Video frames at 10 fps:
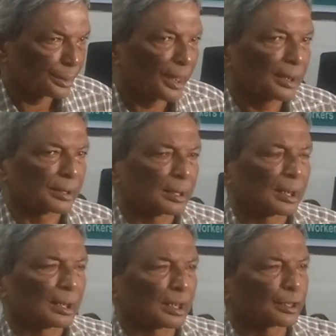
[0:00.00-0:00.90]
then
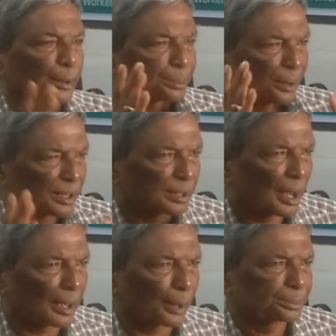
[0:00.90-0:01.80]
in the
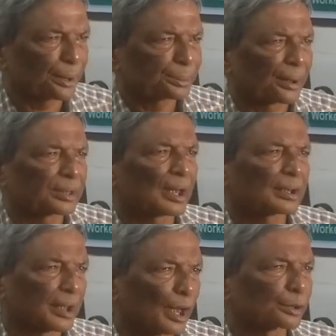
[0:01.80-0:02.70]
final, after final
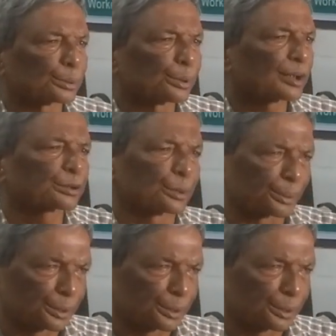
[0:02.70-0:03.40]
calculation